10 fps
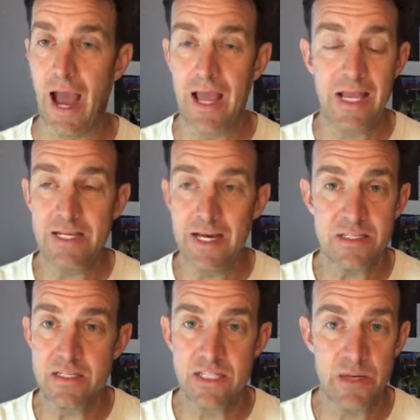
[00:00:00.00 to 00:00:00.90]
It
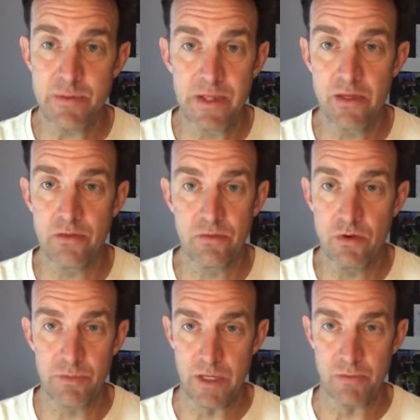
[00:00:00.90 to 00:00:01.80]
doesn't seem to get through to
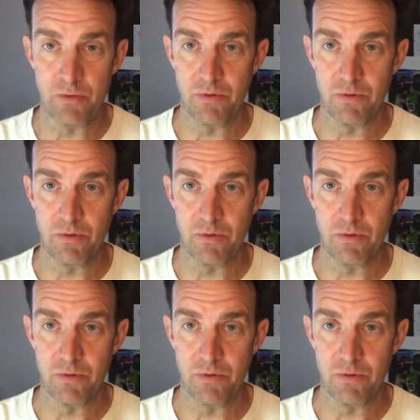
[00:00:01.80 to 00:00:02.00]
people.